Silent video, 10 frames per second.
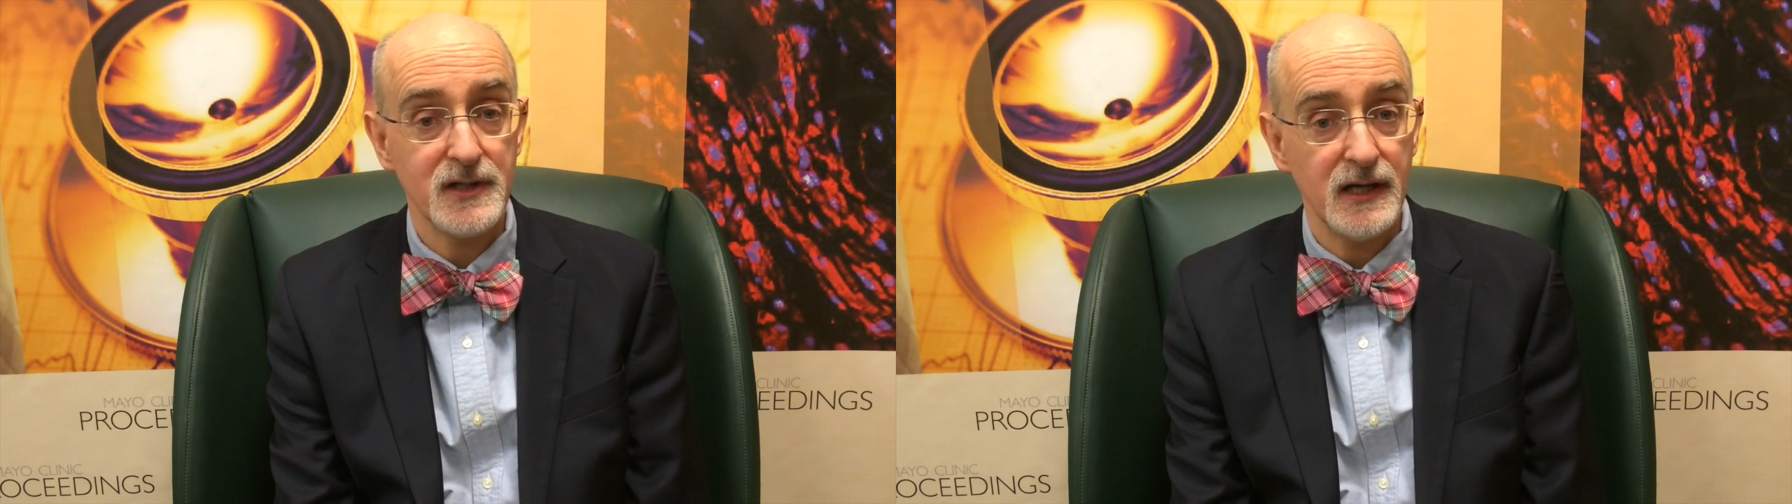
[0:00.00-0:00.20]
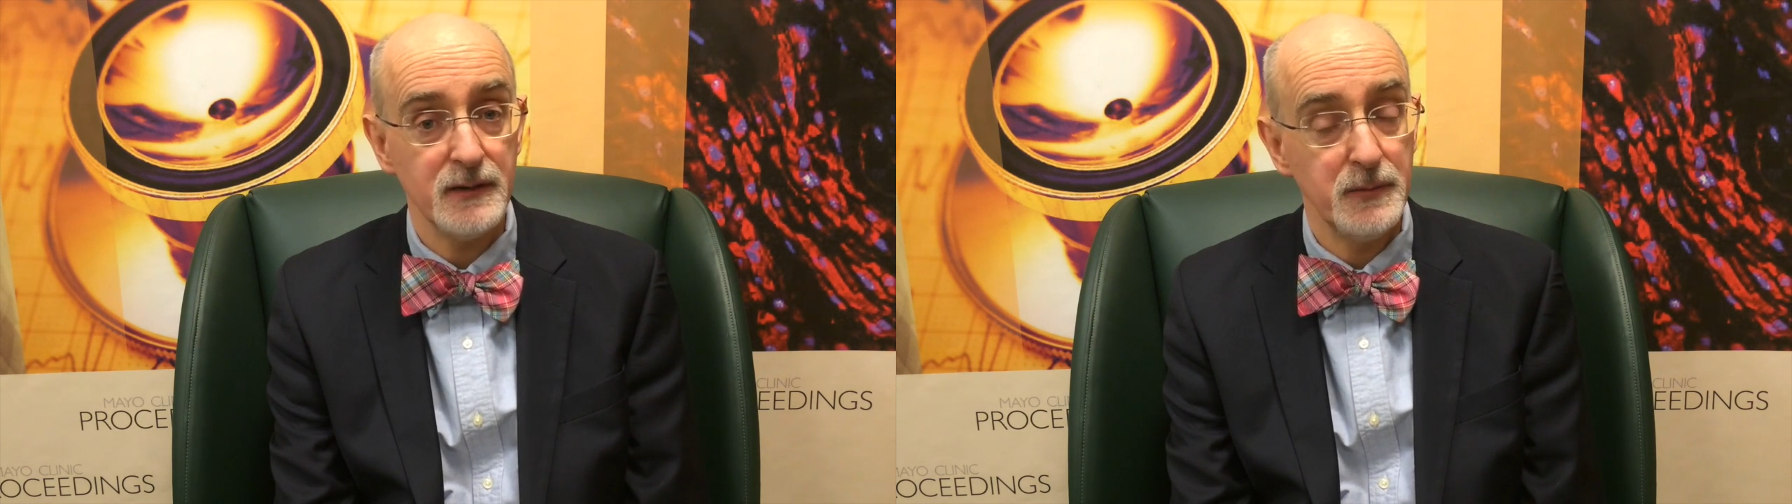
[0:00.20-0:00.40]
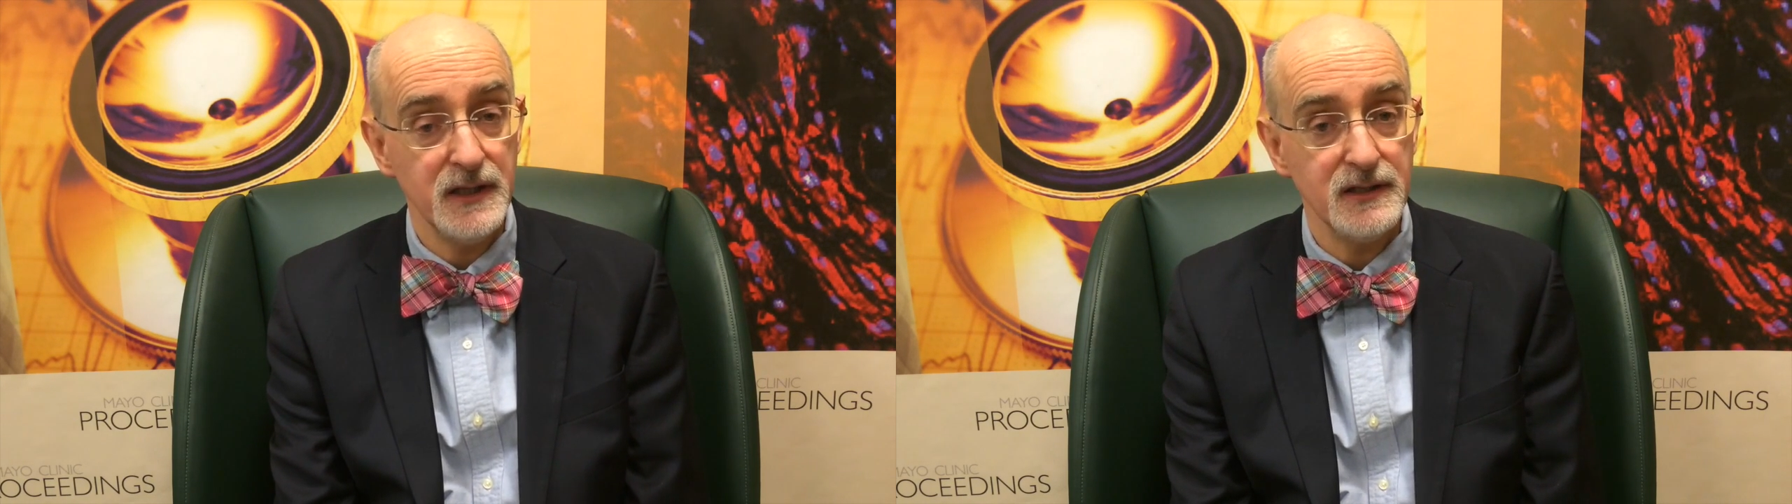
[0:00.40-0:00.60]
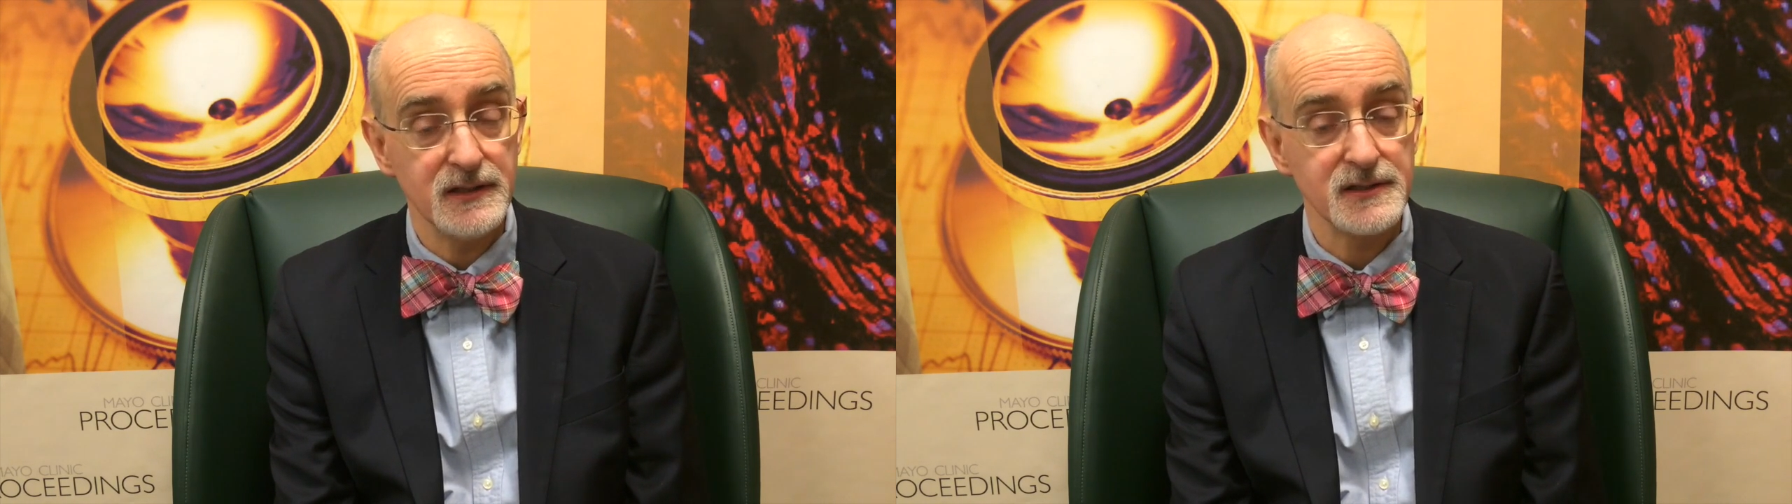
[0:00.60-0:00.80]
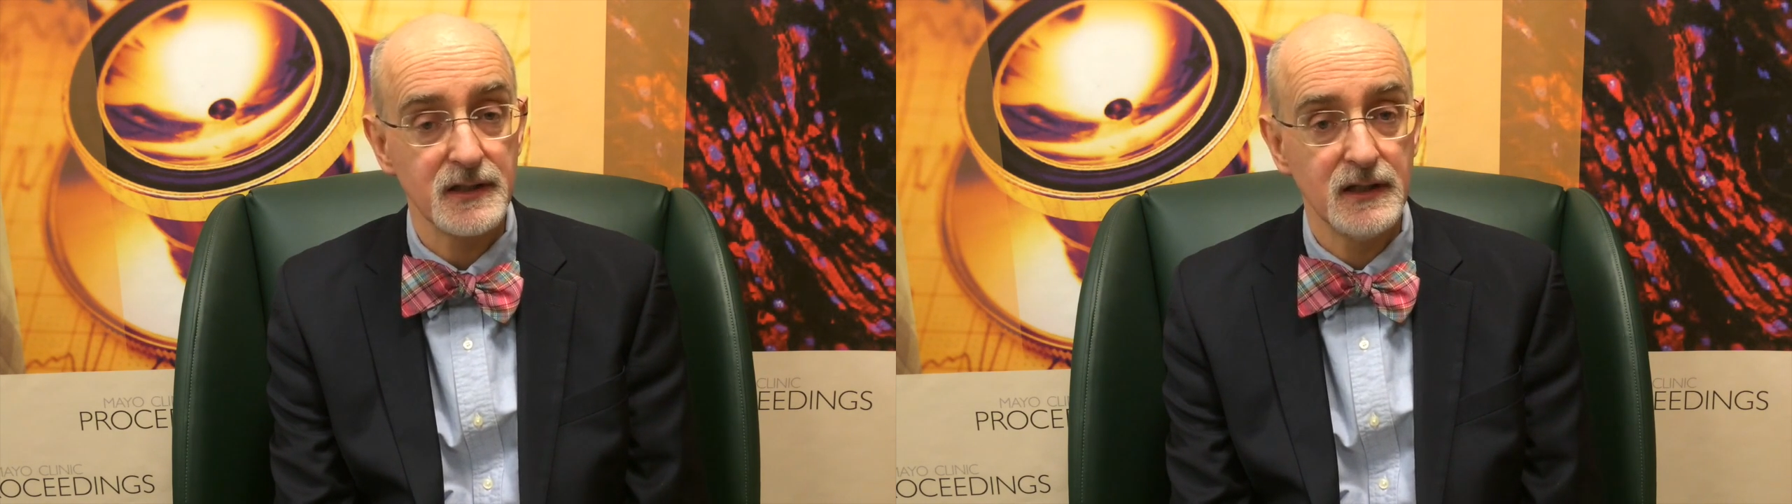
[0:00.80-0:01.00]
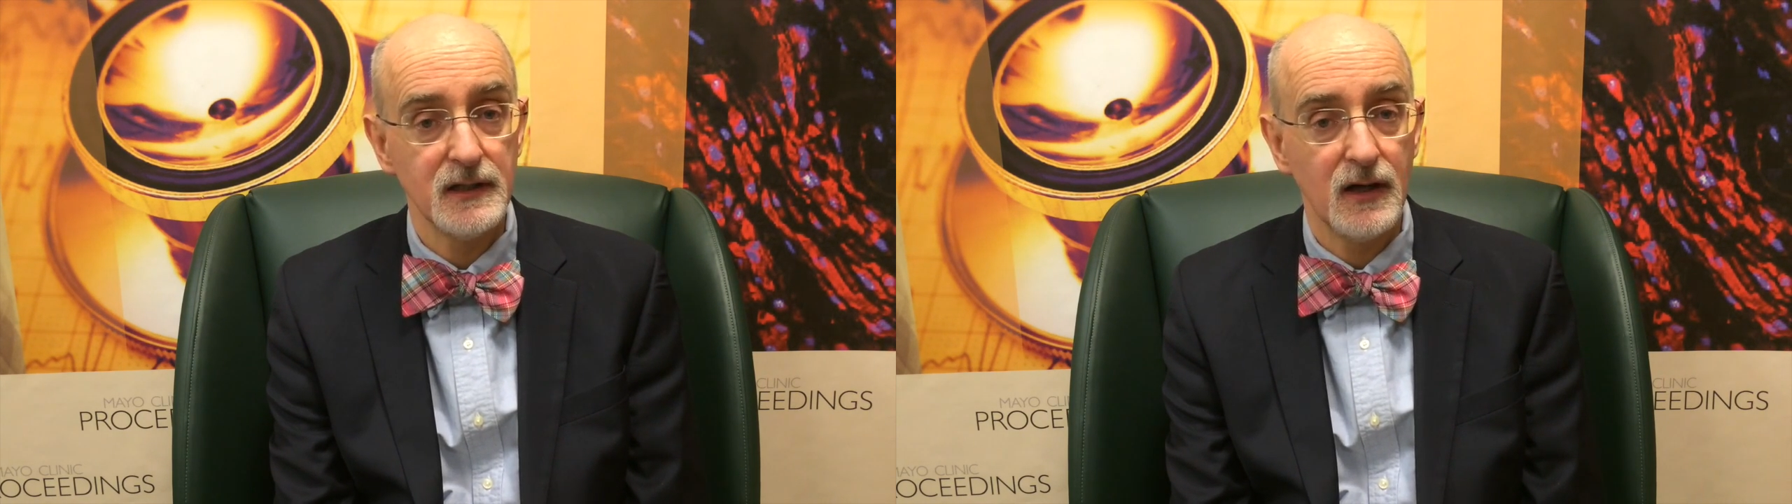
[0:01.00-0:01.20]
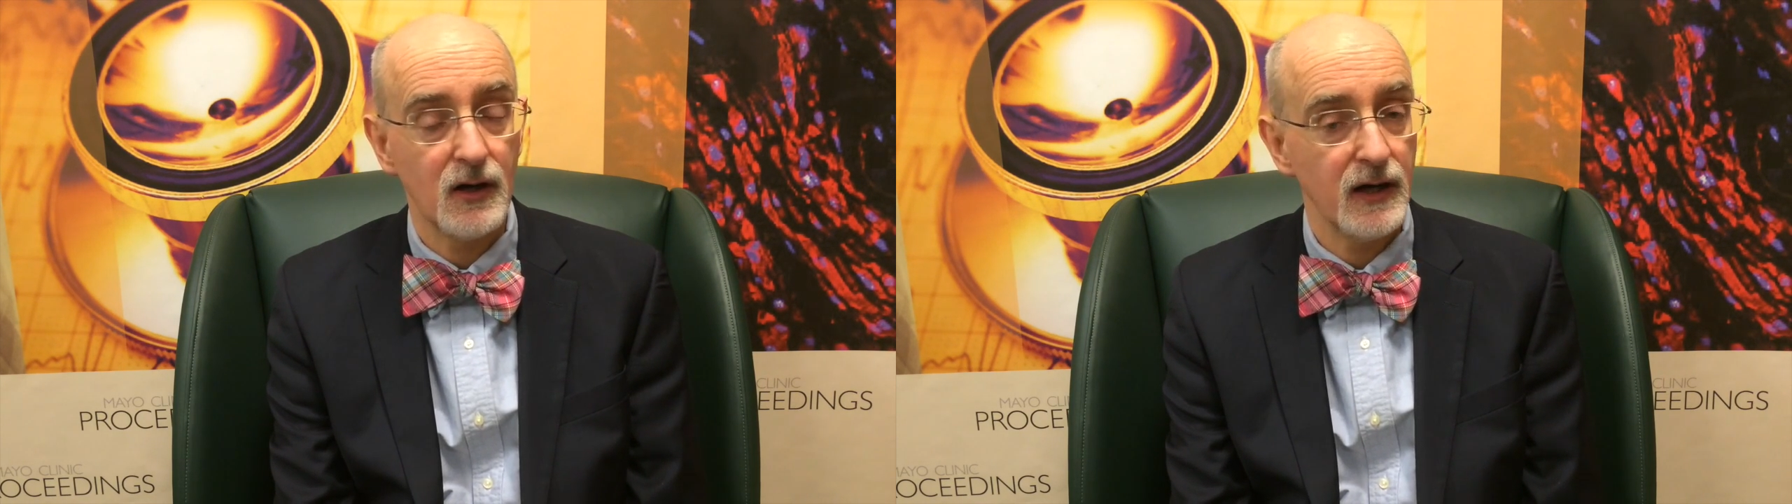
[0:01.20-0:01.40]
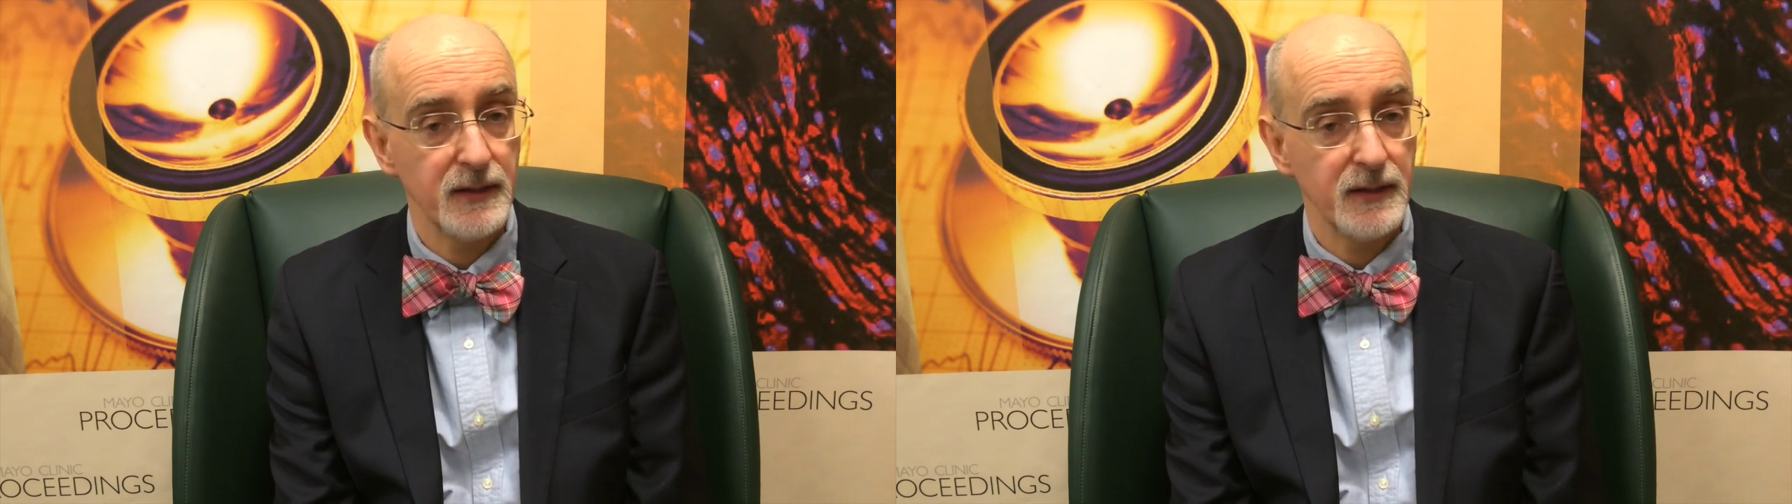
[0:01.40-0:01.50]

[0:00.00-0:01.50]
diabetes or